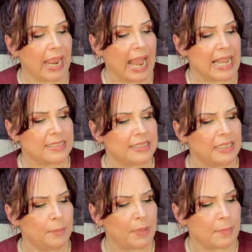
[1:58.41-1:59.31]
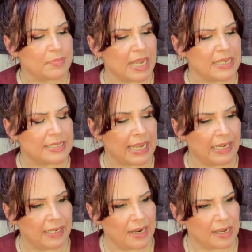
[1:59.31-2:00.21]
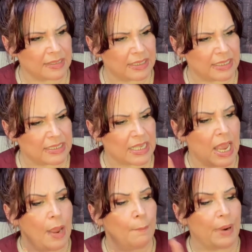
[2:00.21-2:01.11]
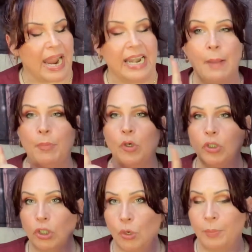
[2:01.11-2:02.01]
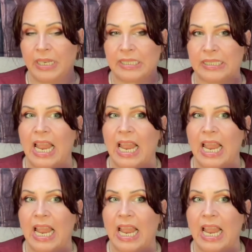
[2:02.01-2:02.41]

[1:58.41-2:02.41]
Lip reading: acid peptides antioxidants pineapple glow mist.